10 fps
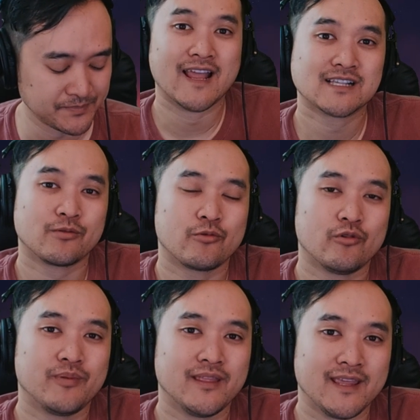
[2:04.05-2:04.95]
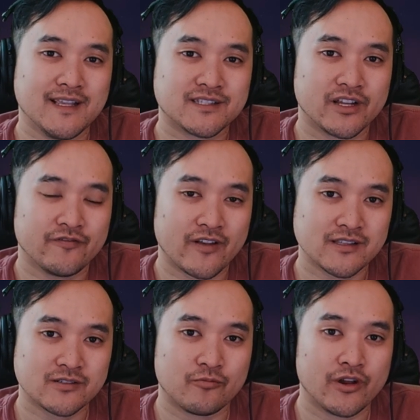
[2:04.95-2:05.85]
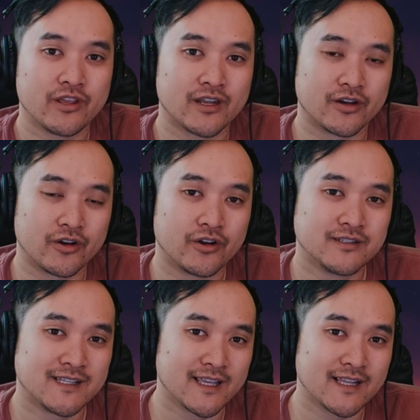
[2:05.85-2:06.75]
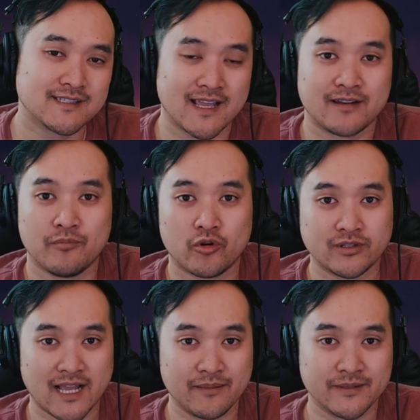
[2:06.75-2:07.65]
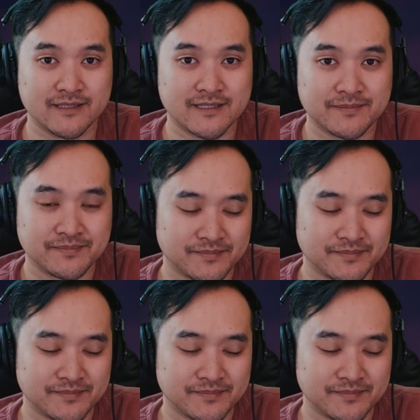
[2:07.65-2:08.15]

Next week will be the Easter event where you can earn tickets and more diamonds.